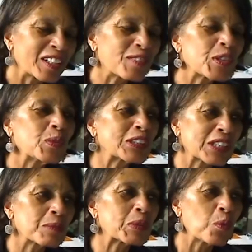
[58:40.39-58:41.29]
everyone's
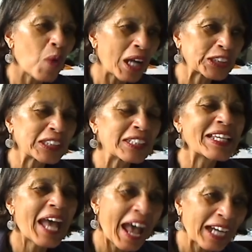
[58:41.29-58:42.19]
going to be watching
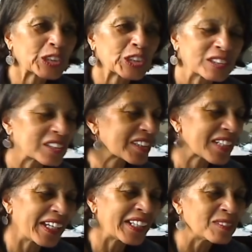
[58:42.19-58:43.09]
the actions
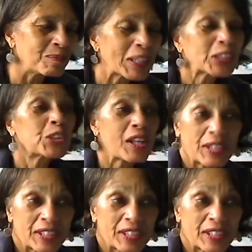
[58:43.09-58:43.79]
and measure.